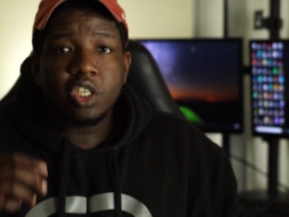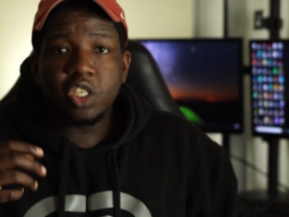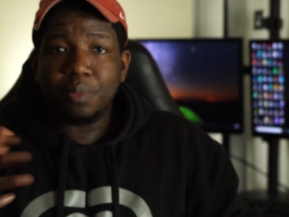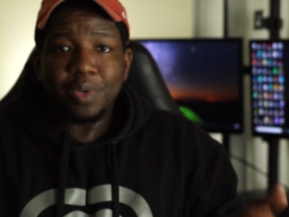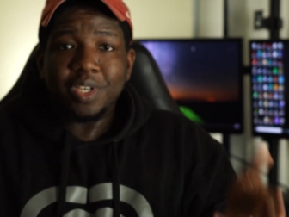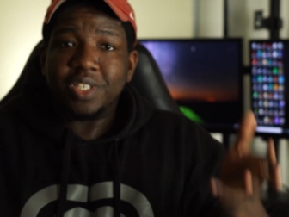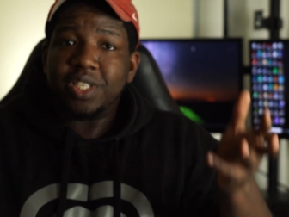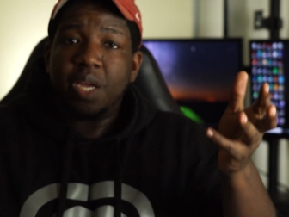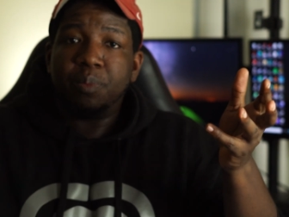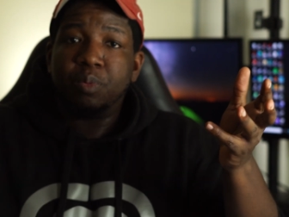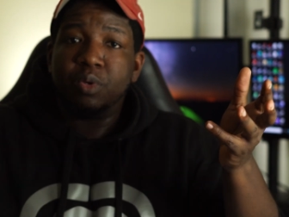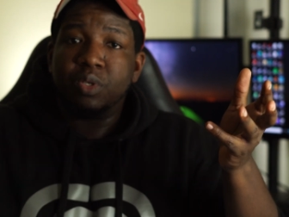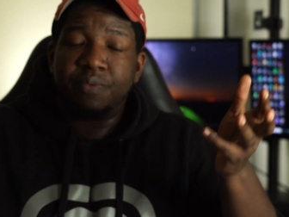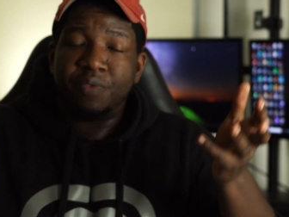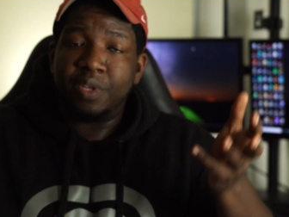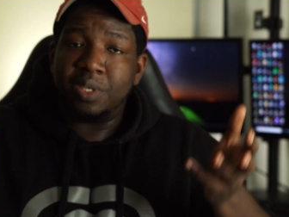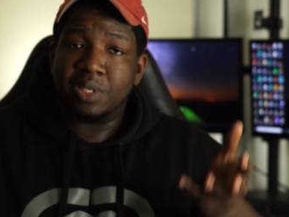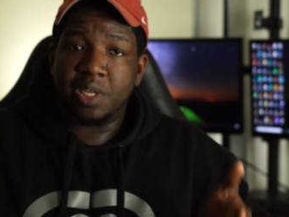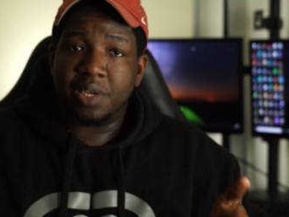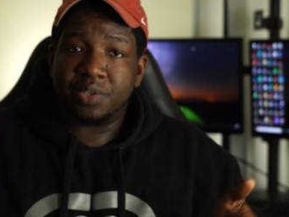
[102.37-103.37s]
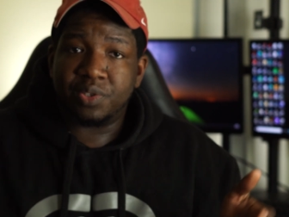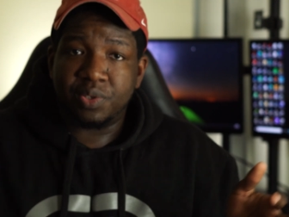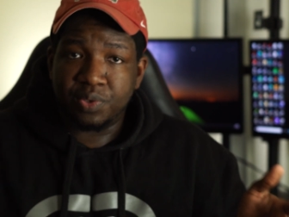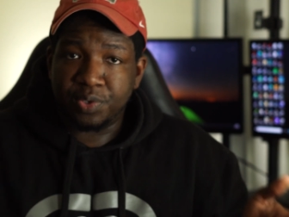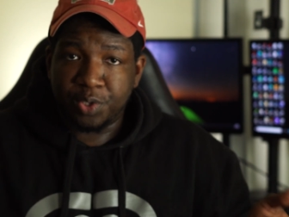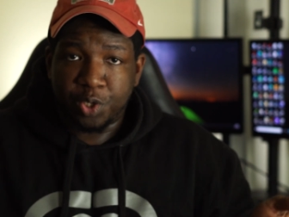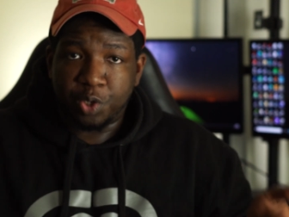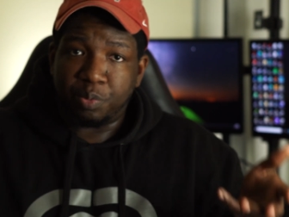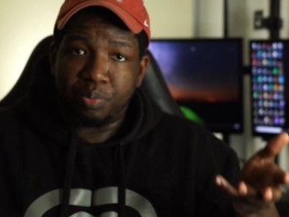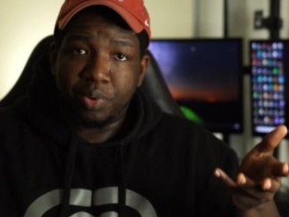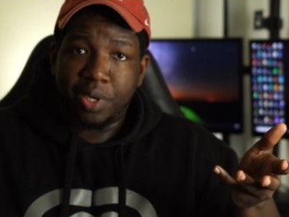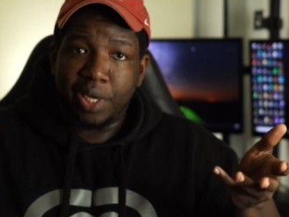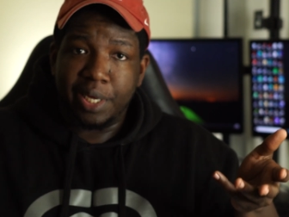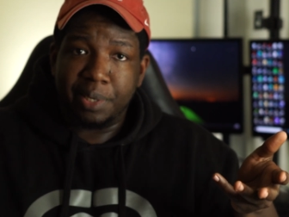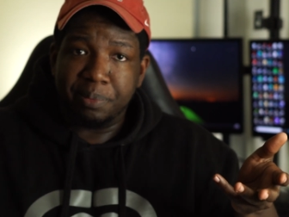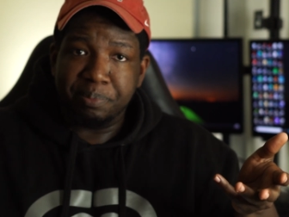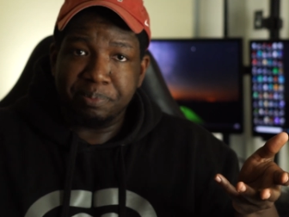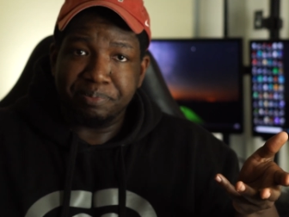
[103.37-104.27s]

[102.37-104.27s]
Some examples of these lessons could be,